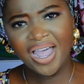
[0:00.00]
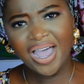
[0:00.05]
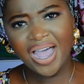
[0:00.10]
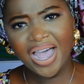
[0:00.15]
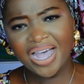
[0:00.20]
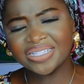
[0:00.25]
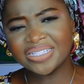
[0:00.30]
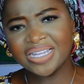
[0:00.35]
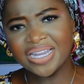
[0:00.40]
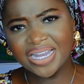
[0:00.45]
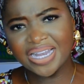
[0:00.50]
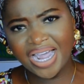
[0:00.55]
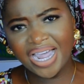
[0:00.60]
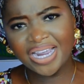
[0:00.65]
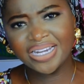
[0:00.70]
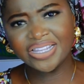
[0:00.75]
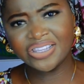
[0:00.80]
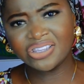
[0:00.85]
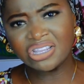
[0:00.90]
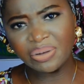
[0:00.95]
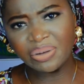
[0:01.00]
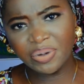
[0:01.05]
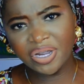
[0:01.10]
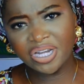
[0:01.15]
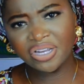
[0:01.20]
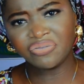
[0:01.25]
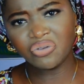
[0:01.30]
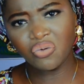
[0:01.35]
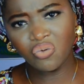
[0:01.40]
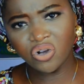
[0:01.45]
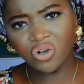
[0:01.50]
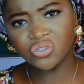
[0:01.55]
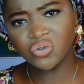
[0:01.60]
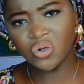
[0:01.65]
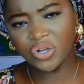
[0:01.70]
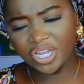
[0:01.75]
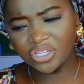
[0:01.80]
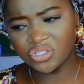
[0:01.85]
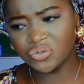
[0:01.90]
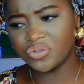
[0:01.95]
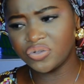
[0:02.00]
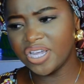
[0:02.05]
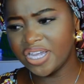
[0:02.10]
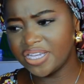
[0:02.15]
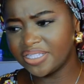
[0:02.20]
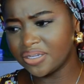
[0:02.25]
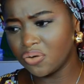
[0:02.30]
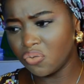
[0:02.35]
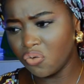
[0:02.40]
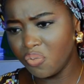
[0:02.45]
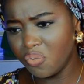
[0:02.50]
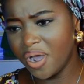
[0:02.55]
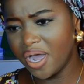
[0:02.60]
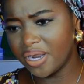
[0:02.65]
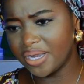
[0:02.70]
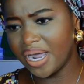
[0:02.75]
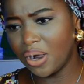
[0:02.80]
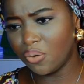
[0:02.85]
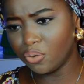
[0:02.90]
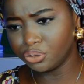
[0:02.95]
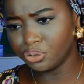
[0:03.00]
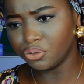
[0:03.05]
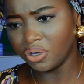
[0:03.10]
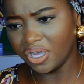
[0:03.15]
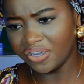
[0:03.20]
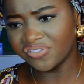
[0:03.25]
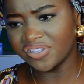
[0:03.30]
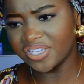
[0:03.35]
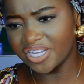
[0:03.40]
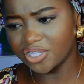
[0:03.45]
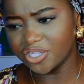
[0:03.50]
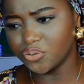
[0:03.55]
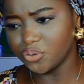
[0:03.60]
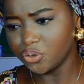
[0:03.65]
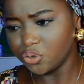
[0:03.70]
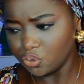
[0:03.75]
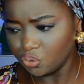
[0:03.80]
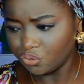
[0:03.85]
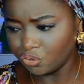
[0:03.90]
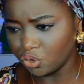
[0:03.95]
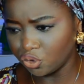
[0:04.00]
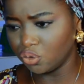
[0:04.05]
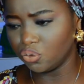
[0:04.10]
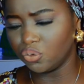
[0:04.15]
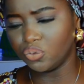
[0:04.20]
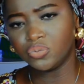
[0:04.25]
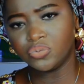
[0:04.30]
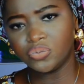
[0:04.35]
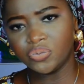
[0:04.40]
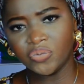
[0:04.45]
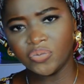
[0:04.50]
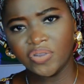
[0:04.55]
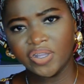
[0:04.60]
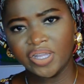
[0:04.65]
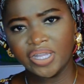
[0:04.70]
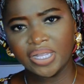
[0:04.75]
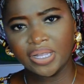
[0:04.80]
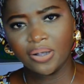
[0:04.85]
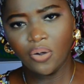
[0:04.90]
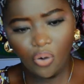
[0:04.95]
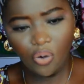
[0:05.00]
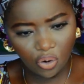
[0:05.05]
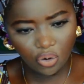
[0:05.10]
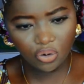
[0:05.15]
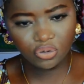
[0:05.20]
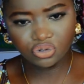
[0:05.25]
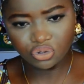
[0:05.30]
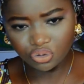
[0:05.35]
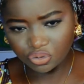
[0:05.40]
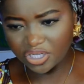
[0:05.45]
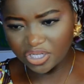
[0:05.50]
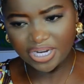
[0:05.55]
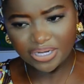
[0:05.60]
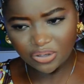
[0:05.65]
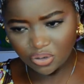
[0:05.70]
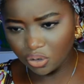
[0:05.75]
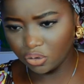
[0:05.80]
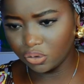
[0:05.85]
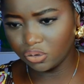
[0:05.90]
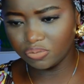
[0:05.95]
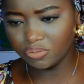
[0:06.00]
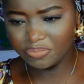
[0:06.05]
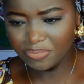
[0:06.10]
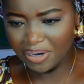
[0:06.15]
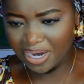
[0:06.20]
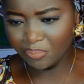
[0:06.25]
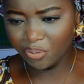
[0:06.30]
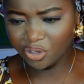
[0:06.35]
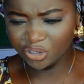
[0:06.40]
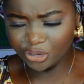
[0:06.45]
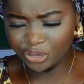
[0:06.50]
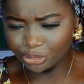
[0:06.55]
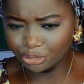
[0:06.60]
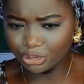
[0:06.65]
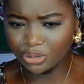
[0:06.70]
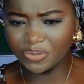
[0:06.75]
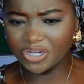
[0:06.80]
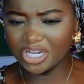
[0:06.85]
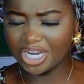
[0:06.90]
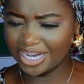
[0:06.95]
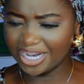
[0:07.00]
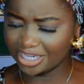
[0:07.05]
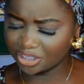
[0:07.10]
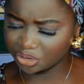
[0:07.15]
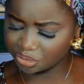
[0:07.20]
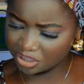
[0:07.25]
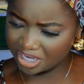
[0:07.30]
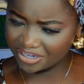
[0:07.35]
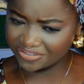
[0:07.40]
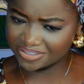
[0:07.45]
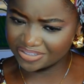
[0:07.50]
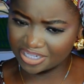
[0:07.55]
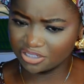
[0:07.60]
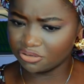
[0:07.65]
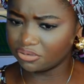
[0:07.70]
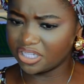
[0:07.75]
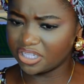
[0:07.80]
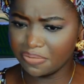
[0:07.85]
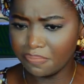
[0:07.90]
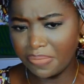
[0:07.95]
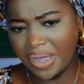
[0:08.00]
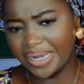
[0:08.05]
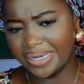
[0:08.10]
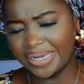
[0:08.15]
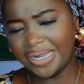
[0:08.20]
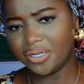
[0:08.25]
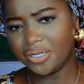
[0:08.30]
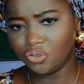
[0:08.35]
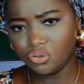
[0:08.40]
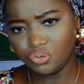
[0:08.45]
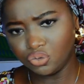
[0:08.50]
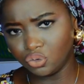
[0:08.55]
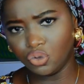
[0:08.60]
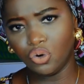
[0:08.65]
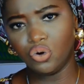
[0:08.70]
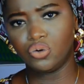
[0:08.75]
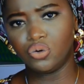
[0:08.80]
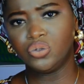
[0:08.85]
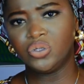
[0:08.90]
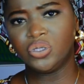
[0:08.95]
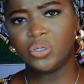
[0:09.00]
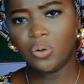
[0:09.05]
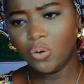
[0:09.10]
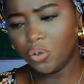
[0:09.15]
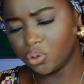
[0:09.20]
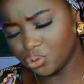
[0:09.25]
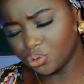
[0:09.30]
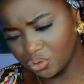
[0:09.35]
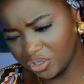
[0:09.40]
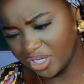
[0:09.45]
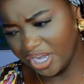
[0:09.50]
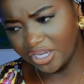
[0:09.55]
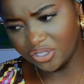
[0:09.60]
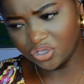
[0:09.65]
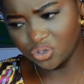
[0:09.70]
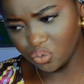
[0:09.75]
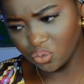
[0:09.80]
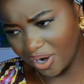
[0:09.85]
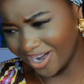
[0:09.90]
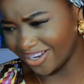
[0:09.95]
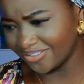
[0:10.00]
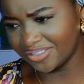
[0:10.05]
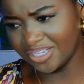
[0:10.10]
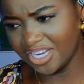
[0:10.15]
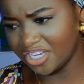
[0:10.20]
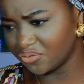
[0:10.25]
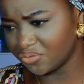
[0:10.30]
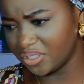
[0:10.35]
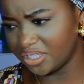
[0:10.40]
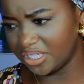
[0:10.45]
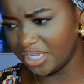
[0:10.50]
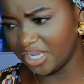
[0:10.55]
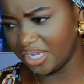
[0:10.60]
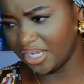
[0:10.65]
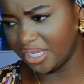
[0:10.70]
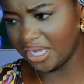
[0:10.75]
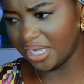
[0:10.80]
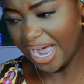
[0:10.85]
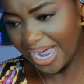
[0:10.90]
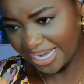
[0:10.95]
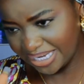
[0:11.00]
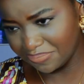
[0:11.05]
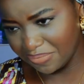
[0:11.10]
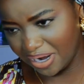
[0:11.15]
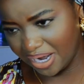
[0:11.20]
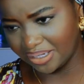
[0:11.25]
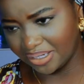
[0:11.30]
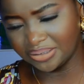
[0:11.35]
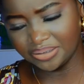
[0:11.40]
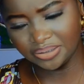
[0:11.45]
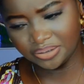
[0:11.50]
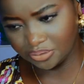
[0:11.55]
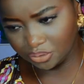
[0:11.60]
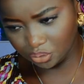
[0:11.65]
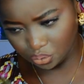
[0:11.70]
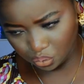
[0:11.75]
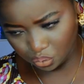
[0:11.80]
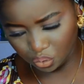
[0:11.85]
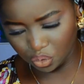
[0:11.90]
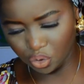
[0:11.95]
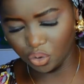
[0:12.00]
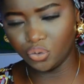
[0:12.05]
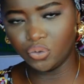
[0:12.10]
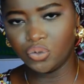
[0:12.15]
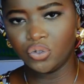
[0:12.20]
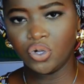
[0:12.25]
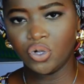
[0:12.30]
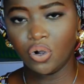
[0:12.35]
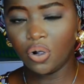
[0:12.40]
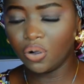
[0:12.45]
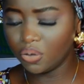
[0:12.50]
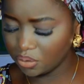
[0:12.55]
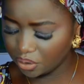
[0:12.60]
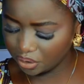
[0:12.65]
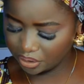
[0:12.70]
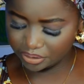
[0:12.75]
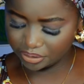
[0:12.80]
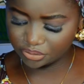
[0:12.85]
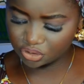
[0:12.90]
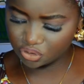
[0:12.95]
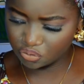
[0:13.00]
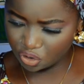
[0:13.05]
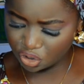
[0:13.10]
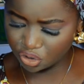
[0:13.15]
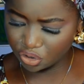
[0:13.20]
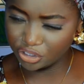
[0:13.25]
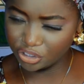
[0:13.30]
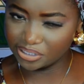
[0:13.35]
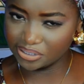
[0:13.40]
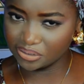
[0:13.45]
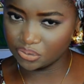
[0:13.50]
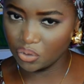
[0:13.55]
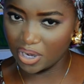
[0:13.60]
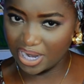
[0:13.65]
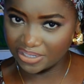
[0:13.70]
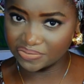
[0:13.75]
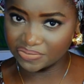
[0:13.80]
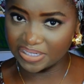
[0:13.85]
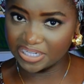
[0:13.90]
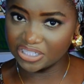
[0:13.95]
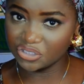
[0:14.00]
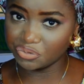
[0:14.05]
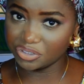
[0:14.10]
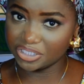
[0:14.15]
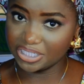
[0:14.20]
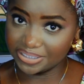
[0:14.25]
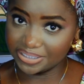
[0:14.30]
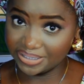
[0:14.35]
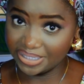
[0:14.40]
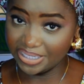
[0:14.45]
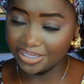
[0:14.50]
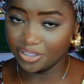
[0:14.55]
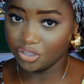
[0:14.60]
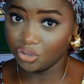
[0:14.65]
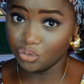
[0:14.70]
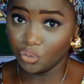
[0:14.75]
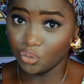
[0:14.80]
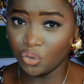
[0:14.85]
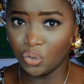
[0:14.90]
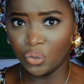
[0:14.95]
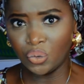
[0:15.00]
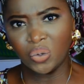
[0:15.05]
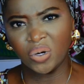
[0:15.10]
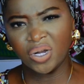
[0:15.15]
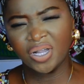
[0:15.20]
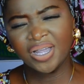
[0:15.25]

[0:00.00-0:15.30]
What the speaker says: As a nine-ether being, if you want, okay, today is a woman and I want to have sex with you, follow. Oh, today, no, my body is doing me like I should have sex with a man now, you go. Oh, today is to have sex with the animal, you go. Oh, tomorrow is to have sex with a thing, you go.